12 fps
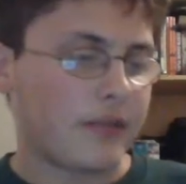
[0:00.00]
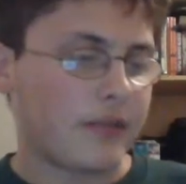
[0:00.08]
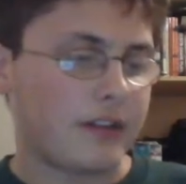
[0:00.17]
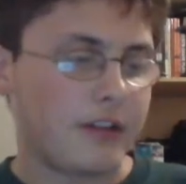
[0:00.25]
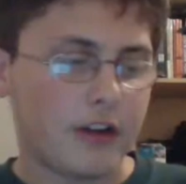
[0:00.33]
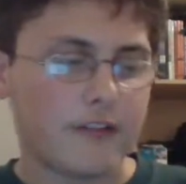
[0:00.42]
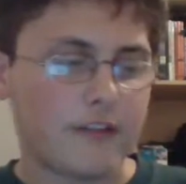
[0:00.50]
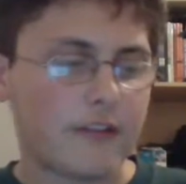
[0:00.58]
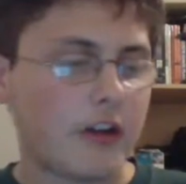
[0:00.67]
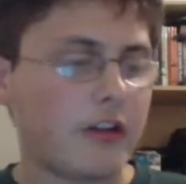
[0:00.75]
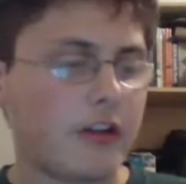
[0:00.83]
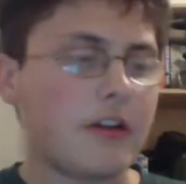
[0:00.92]
Nerf
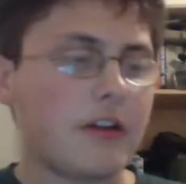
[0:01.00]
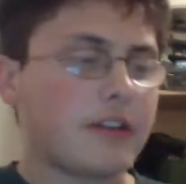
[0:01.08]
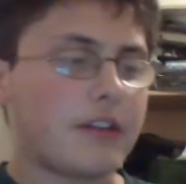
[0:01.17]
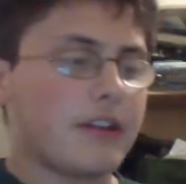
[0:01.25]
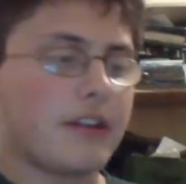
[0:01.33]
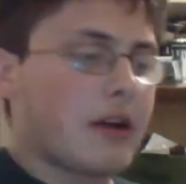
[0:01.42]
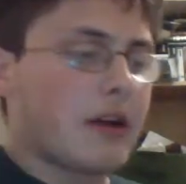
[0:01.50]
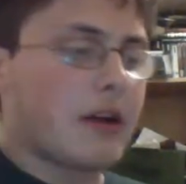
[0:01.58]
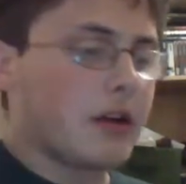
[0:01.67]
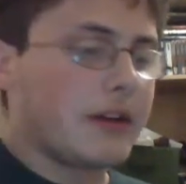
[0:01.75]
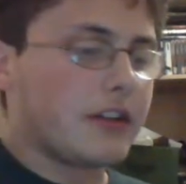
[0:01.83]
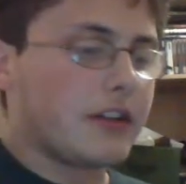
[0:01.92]
Codename Ghost. That's how I want
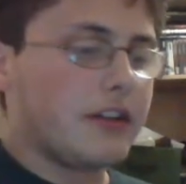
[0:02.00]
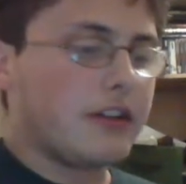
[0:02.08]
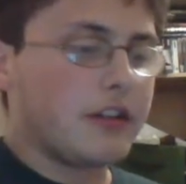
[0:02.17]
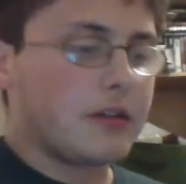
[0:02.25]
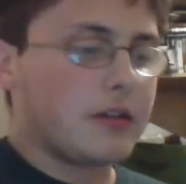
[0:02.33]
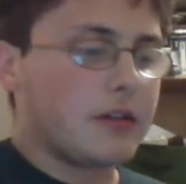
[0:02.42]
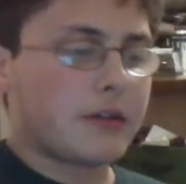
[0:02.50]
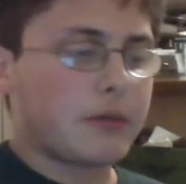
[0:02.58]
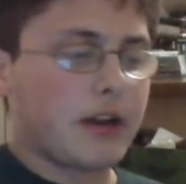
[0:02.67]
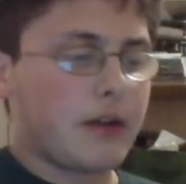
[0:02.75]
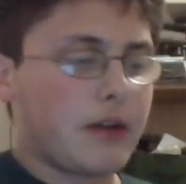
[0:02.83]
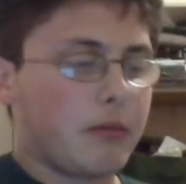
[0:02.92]
to be on YouTube. That's what
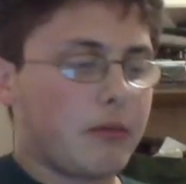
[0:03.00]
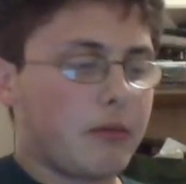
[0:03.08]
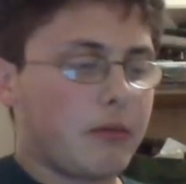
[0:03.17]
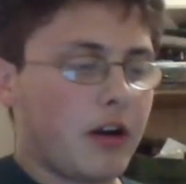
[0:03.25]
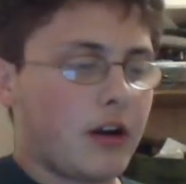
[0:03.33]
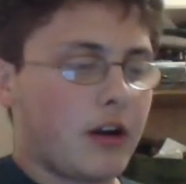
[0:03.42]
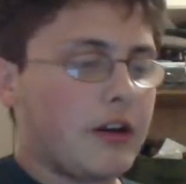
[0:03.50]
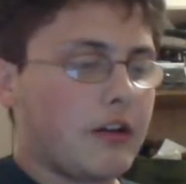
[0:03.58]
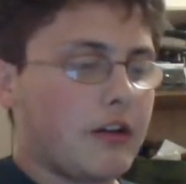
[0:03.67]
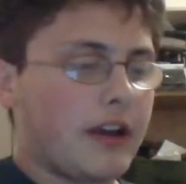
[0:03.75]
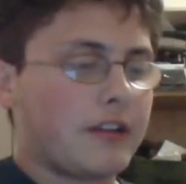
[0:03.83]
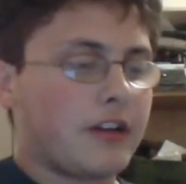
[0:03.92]
I want to be known
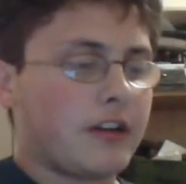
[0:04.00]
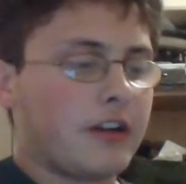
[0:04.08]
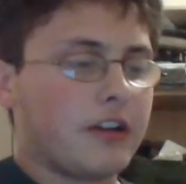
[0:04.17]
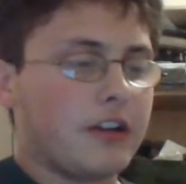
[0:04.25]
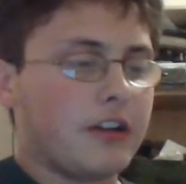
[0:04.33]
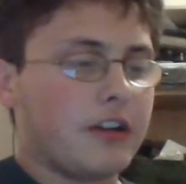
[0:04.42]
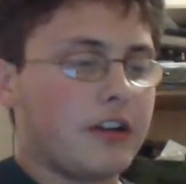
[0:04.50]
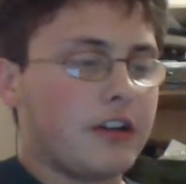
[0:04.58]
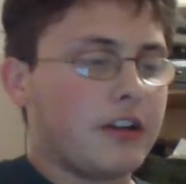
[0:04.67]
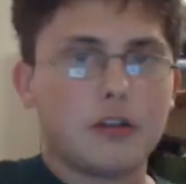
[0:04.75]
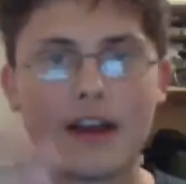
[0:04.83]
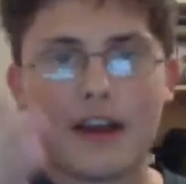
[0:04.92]
as on YouTube,
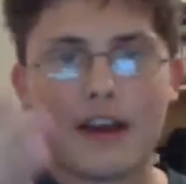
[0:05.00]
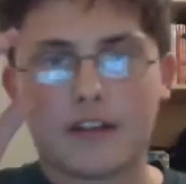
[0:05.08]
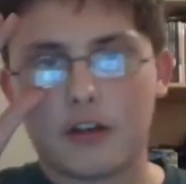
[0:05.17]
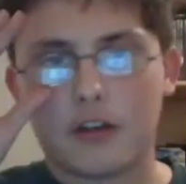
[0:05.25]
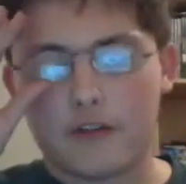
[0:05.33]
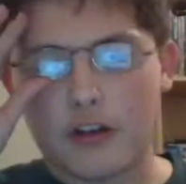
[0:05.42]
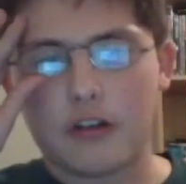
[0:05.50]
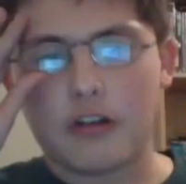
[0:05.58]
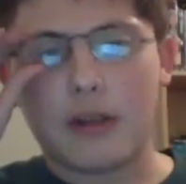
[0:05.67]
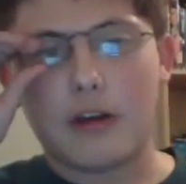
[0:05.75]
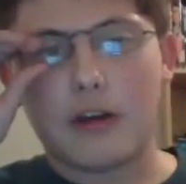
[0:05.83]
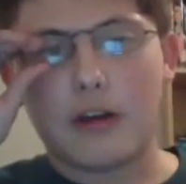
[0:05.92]
as Nerf
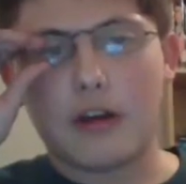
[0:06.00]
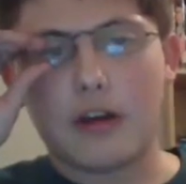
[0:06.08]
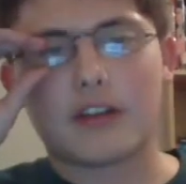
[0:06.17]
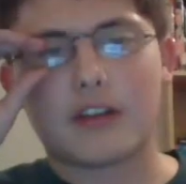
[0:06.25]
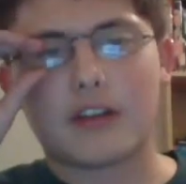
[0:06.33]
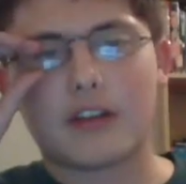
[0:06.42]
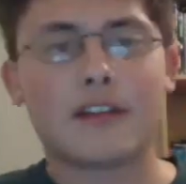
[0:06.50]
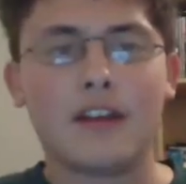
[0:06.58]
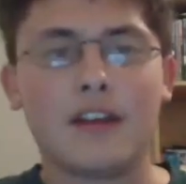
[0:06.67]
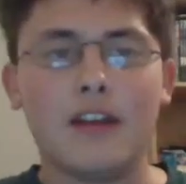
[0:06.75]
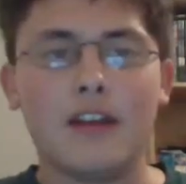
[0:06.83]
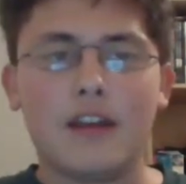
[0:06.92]
Codename Ghost, as
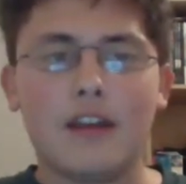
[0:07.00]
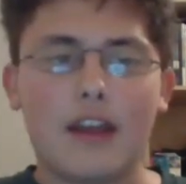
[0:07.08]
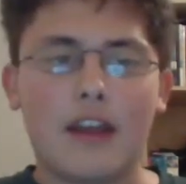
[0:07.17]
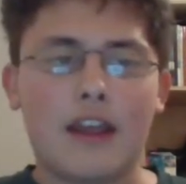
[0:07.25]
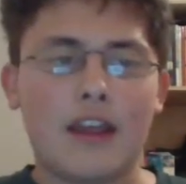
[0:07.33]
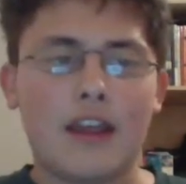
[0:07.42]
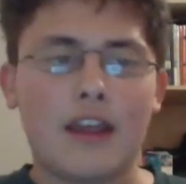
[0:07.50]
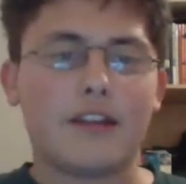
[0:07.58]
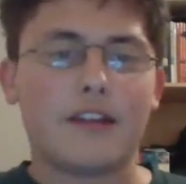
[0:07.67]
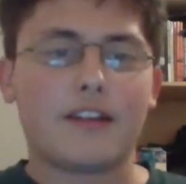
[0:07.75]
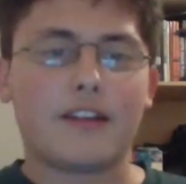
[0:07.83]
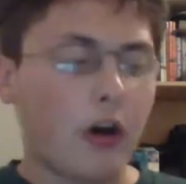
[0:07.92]
a
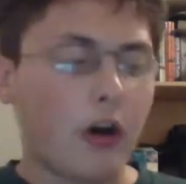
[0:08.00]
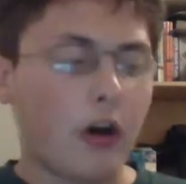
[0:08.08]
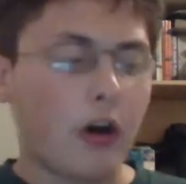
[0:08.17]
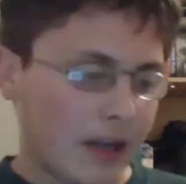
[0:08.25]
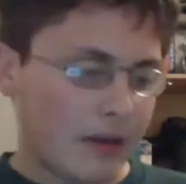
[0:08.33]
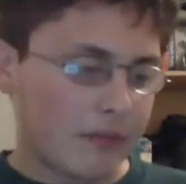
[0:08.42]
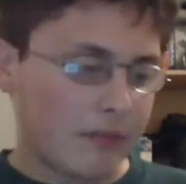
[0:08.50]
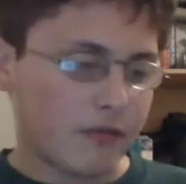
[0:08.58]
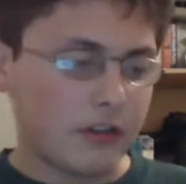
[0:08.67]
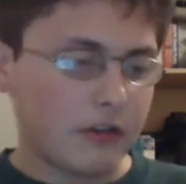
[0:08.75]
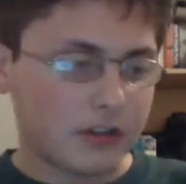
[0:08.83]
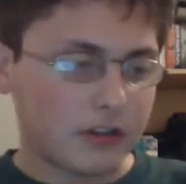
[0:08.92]
small-time
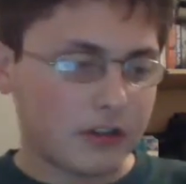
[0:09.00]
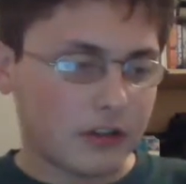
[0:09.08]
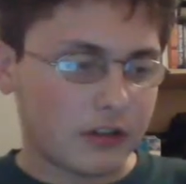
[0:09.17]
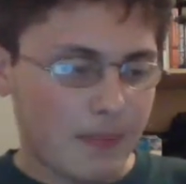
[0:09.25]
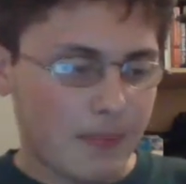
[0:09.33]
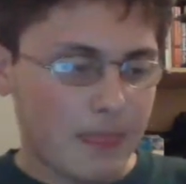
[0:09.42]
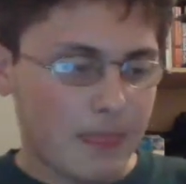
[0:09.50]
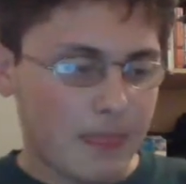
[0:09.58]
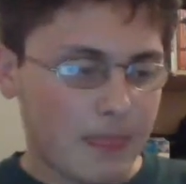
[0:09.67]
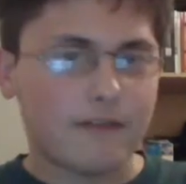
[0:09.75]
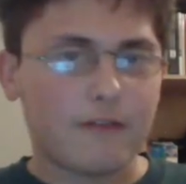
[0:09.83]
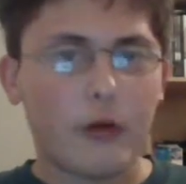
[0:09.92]
producer
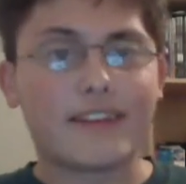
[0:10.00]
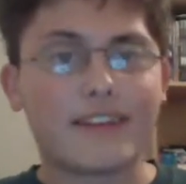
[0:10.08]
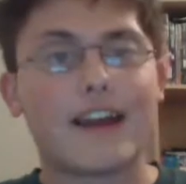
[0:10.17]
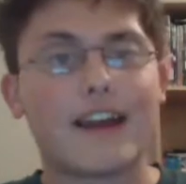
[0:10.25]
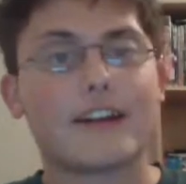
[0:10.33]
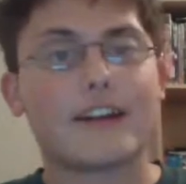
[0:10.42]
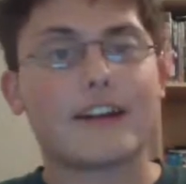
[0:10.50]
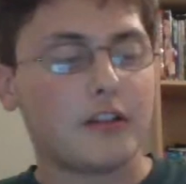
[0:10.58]
and voice actor.